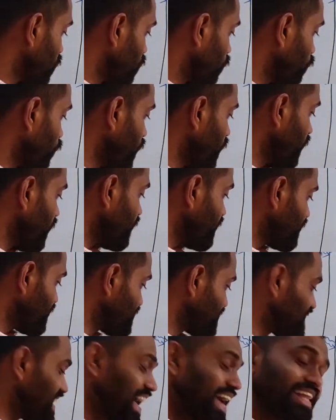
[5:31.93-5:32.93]
We
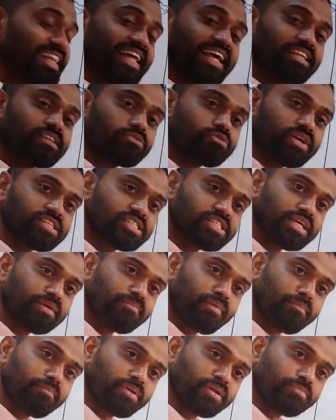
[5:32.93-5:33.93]
understand that the resting
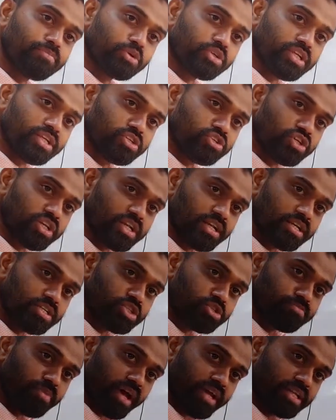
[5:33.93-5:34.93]
membrane potential
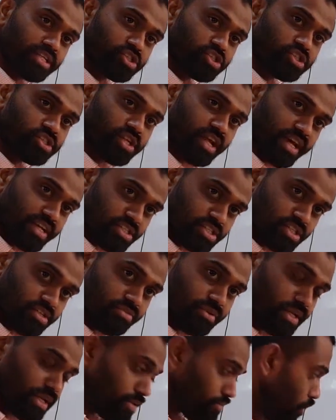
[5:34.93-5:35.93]
is minus 90
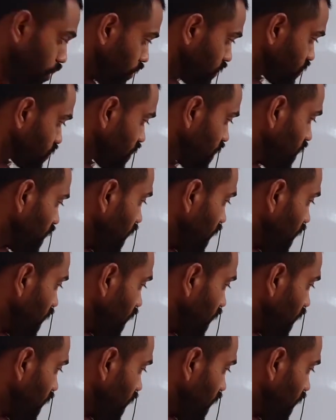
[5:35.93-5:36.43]
millivolts,